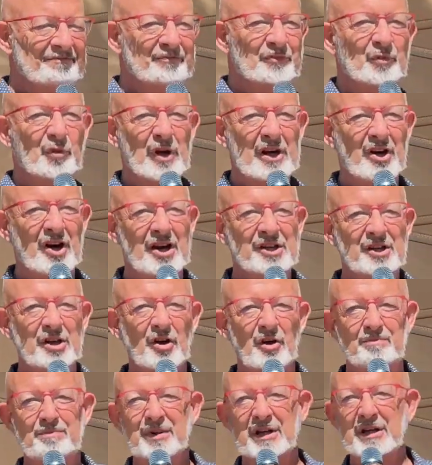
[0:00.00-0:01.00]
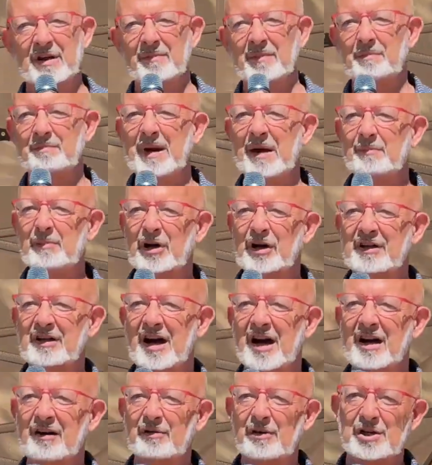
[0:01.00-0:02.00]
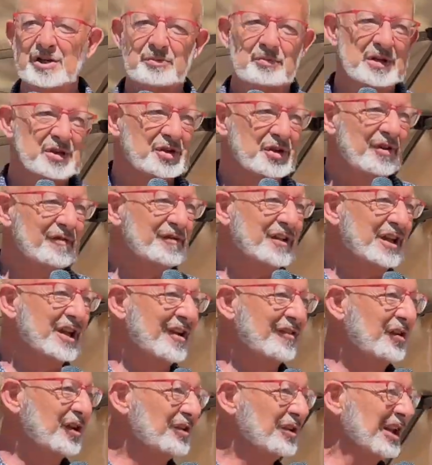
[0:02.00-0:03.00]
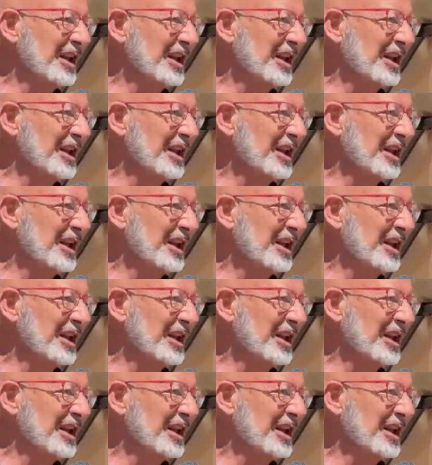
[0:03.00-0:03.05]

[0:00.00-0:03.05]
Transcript: Went on to go become a member of Congress. We served together in the